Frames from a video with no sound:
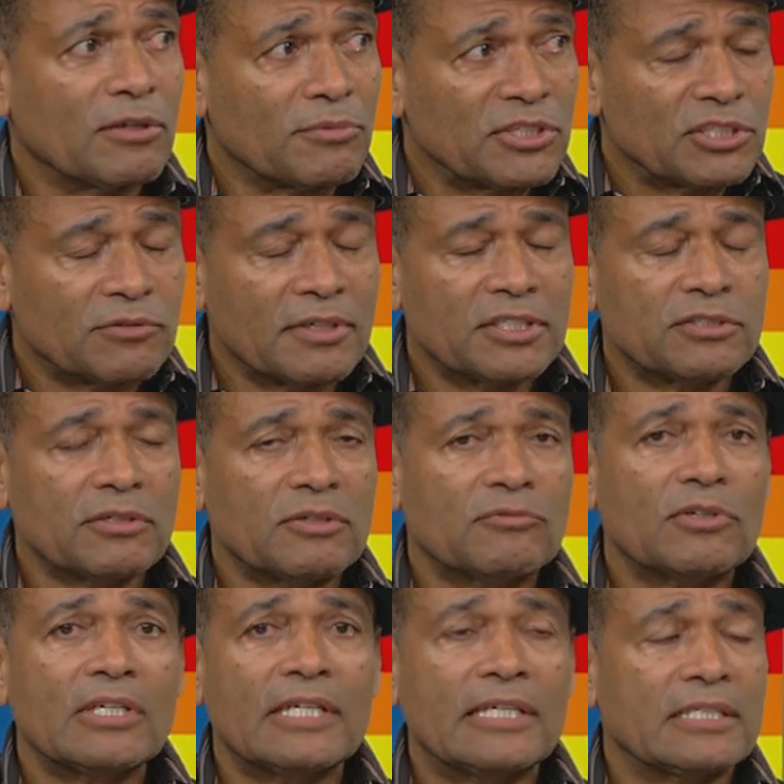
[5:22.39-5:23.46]
The restriction
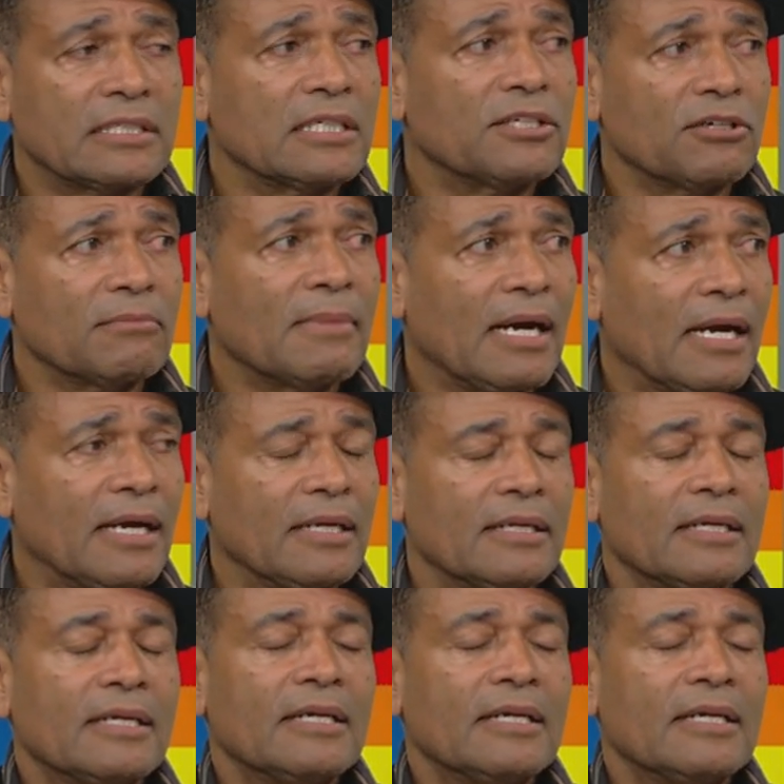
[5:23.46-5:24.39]
really is in your mind.